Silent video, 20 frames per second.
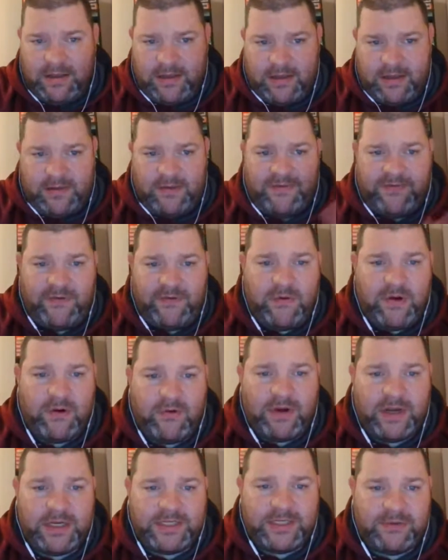If you want to
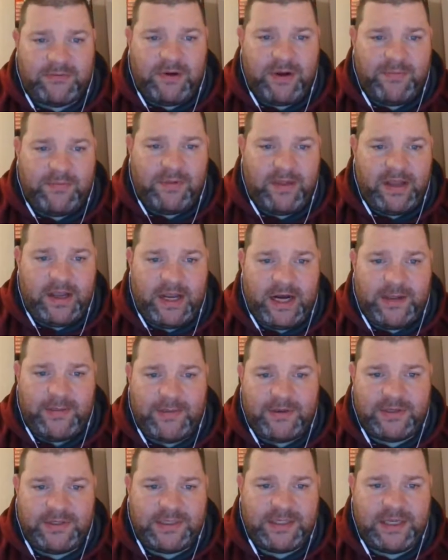watch the replay on them,
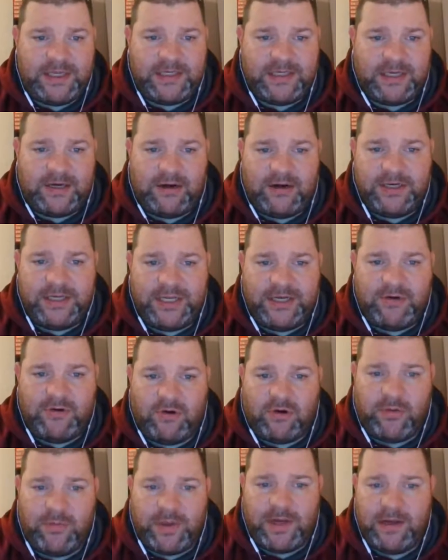there's things on RJ
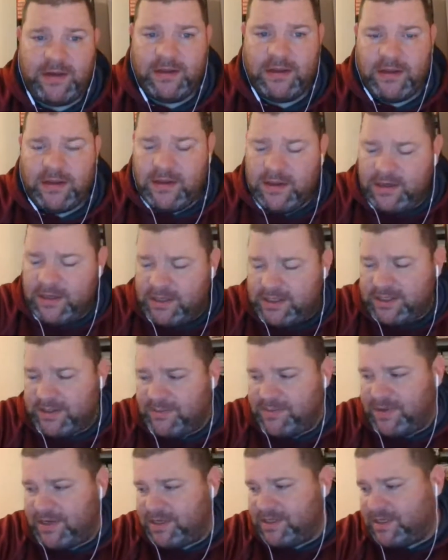Corman,
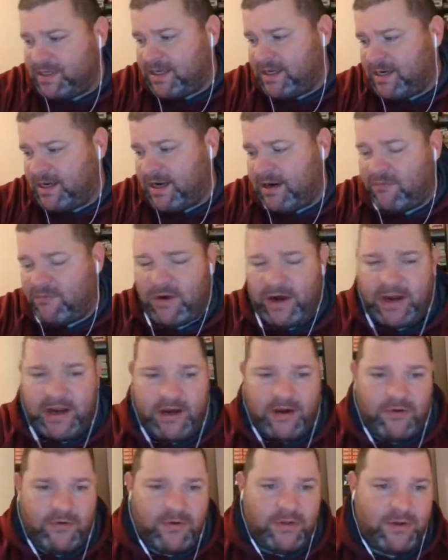some things on Reading
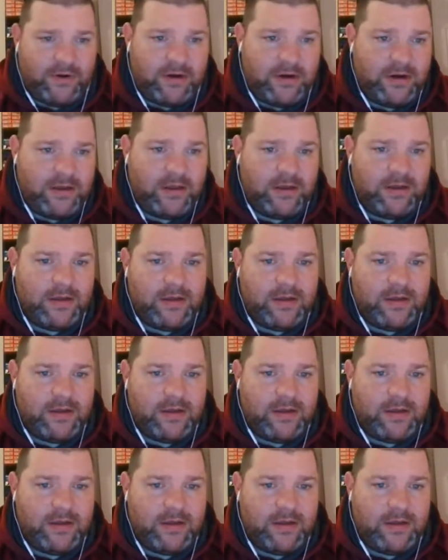and Northern